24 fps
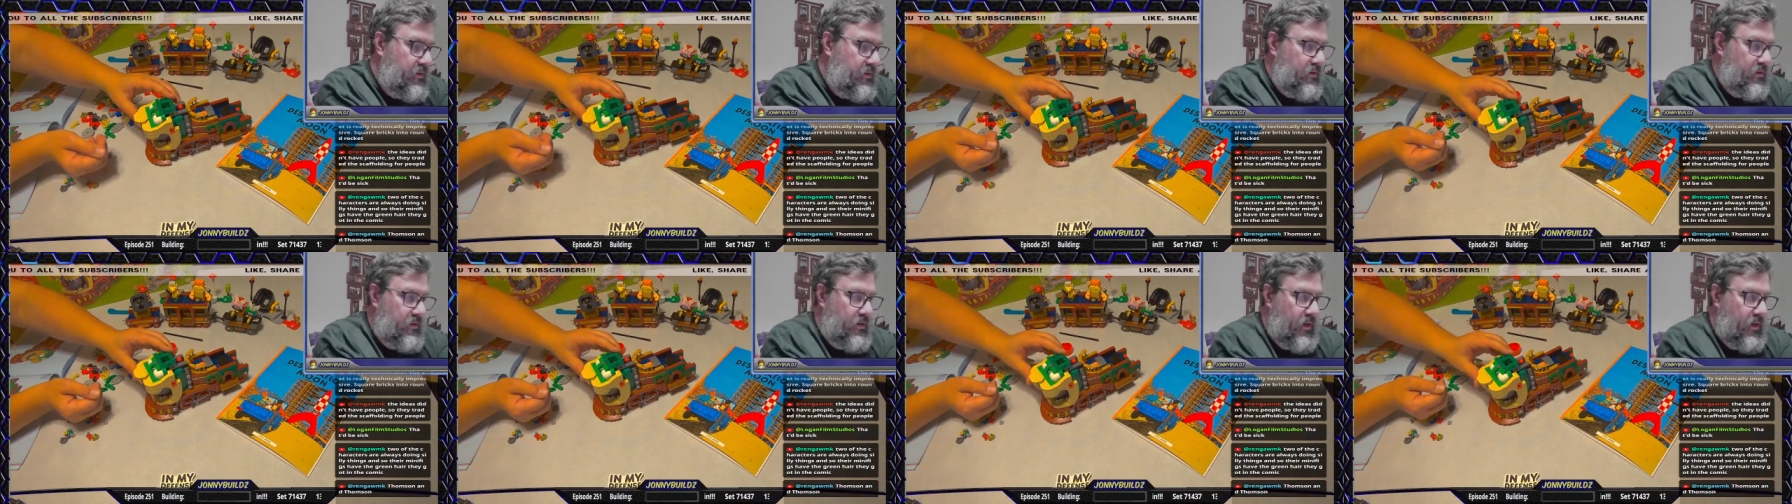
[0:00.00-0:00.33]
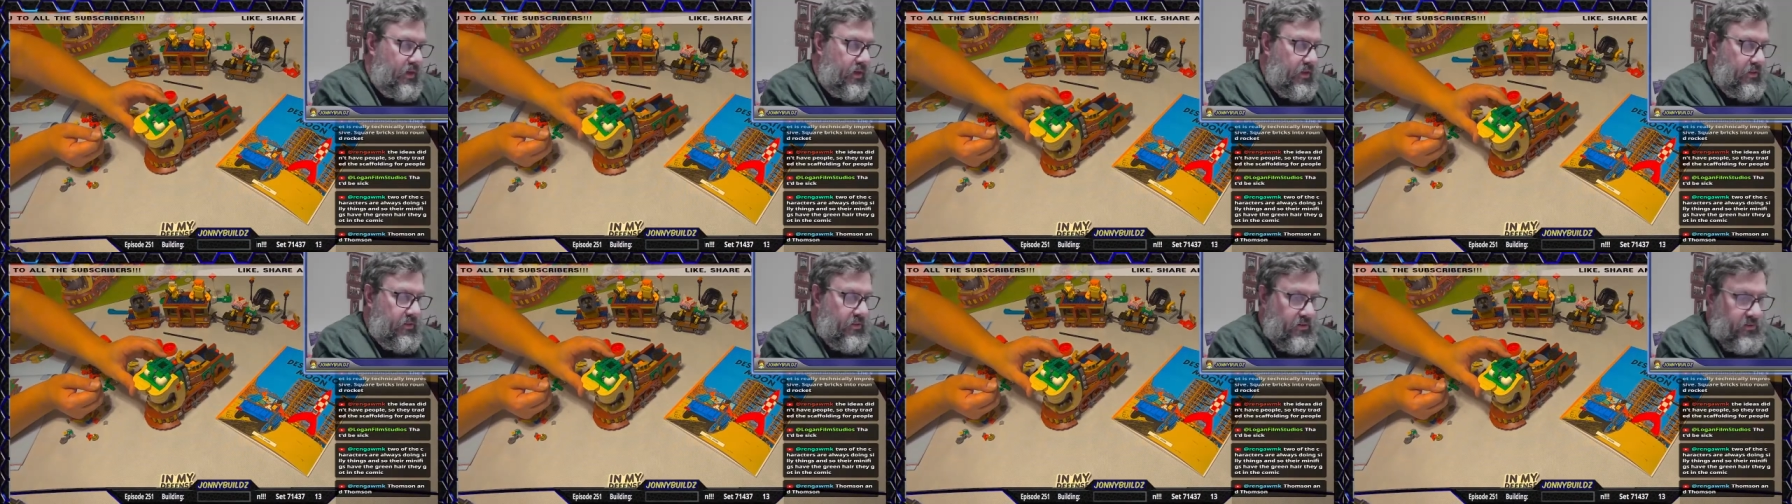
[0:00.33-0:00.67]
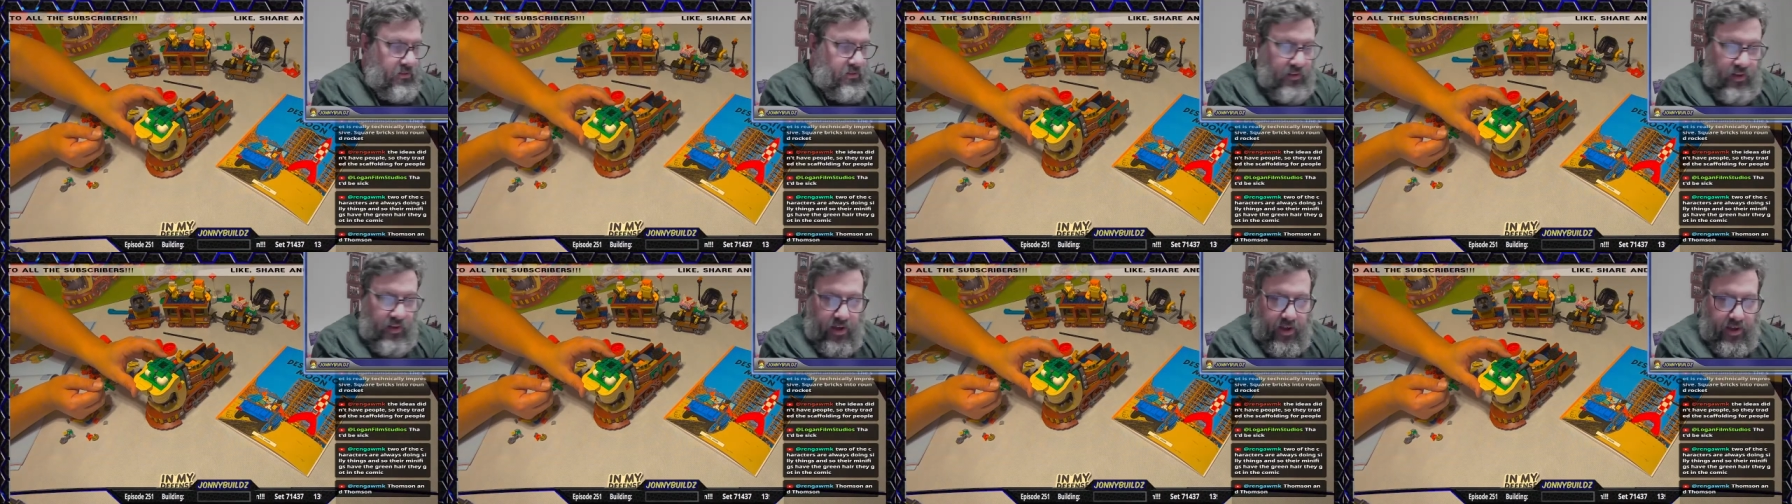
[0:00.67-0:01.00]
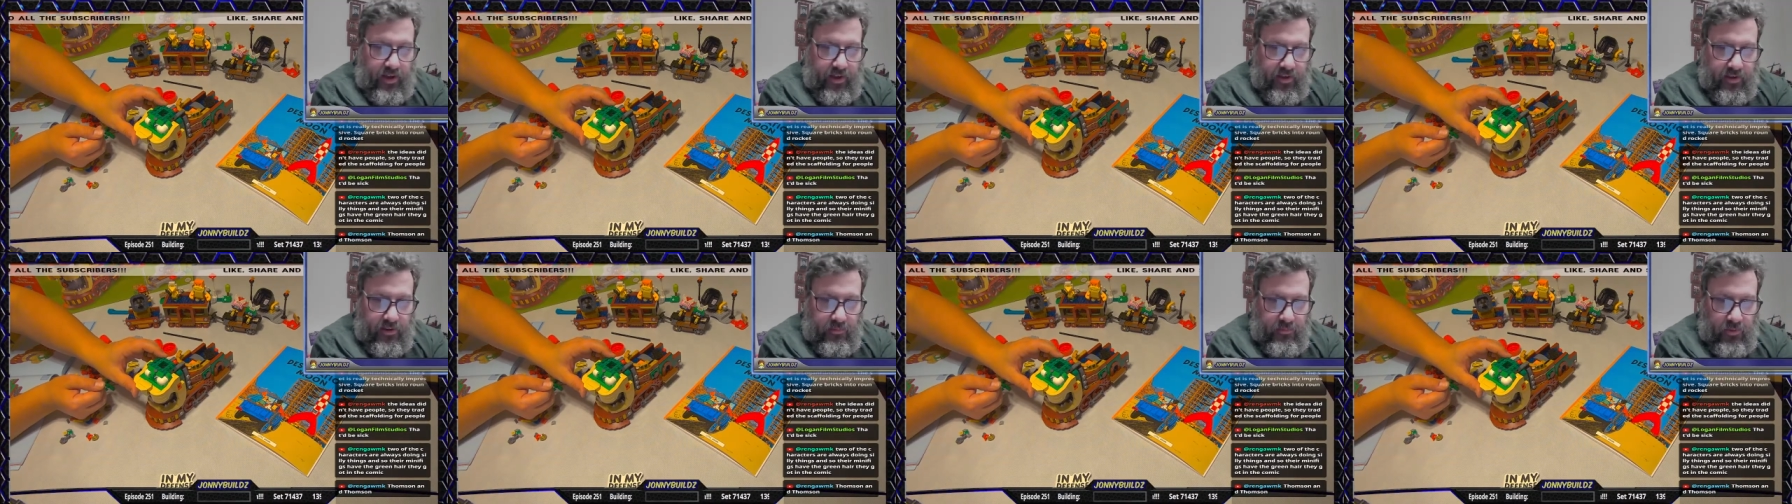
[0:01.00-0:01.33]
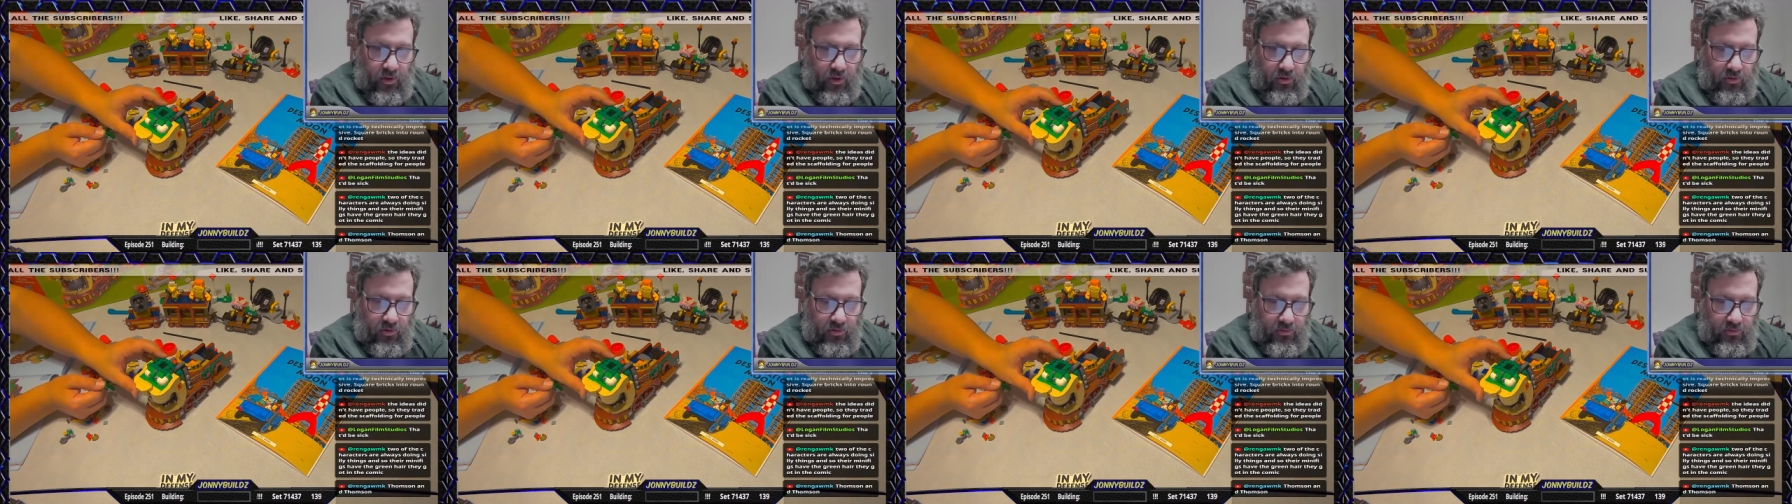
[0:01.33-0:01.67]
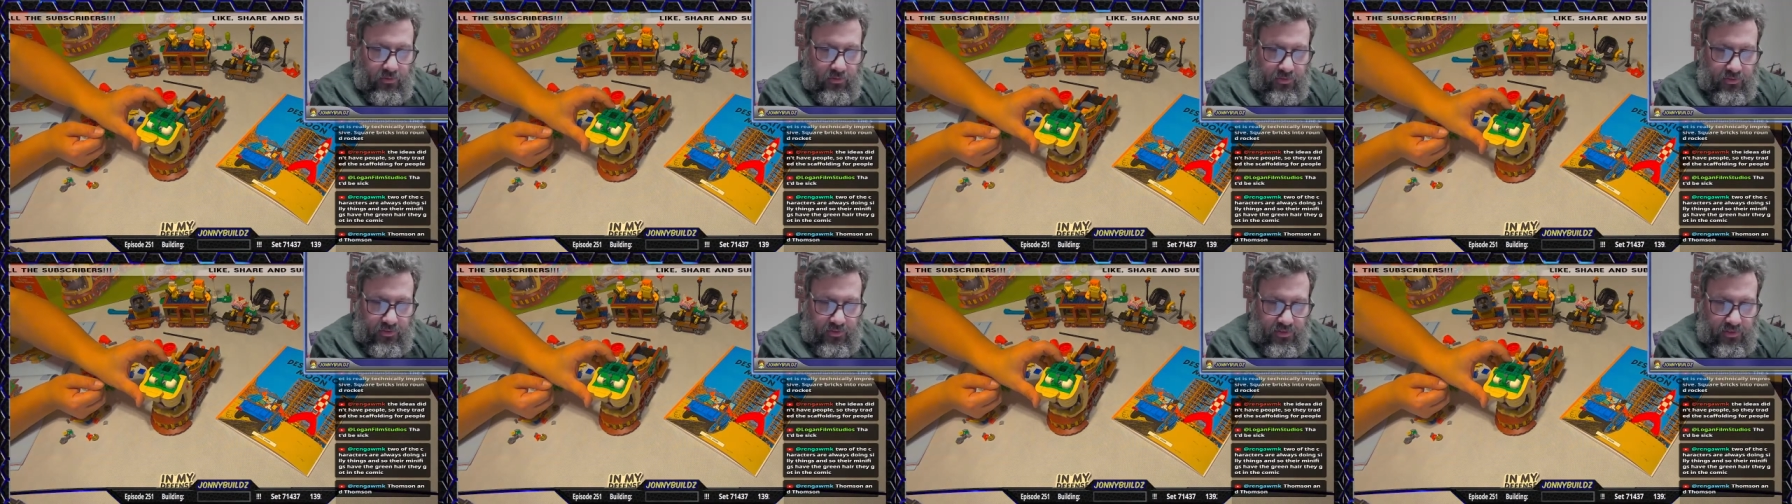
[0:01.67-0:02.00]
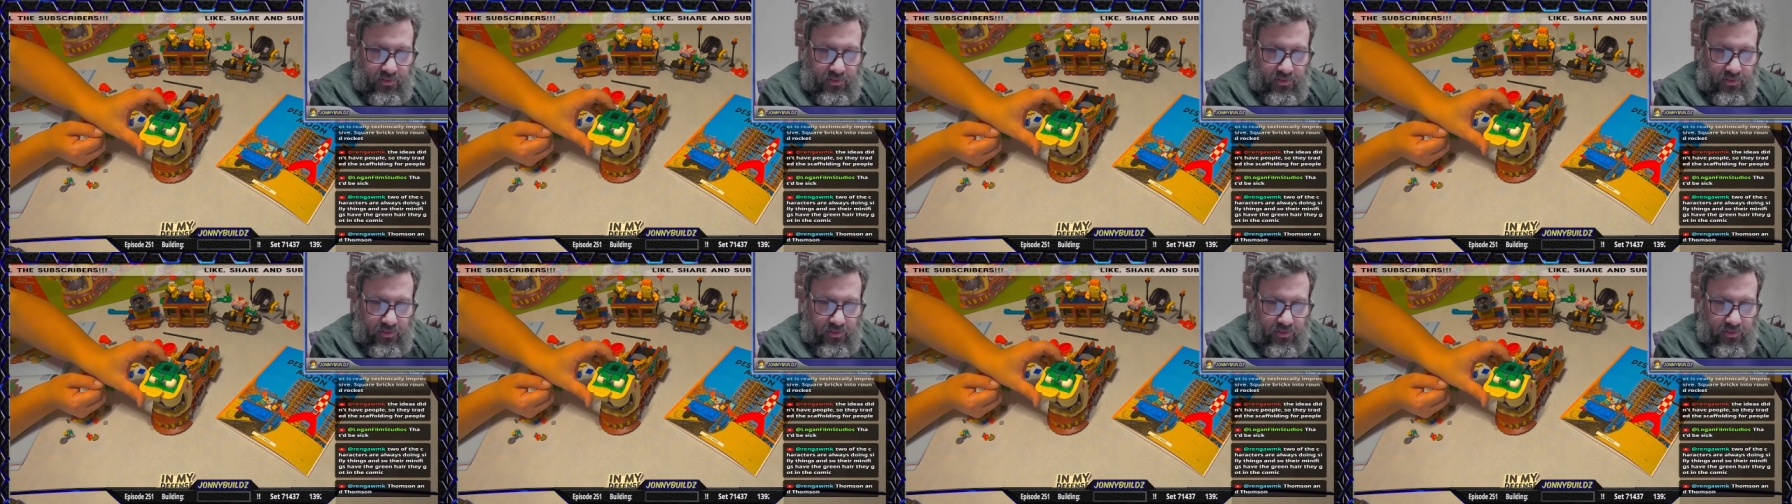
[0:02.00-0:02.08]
Okay, there's the eyeballs.